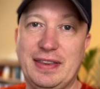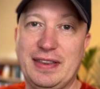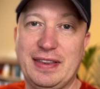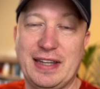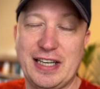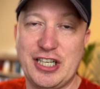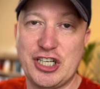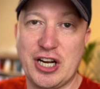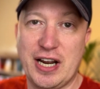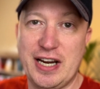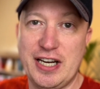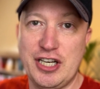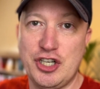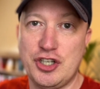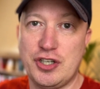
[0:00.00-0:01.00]
They
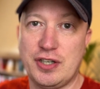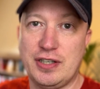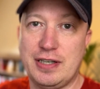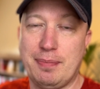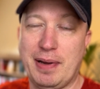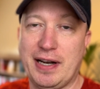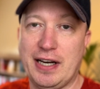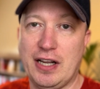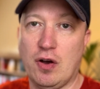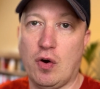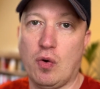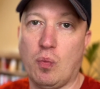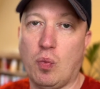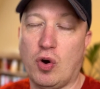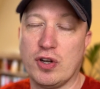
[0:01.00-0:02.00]
change depending on
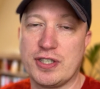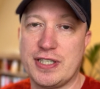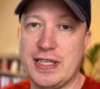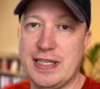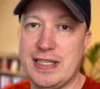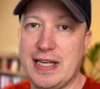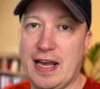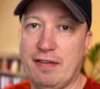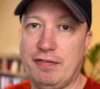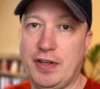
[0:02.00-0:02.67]
what CTF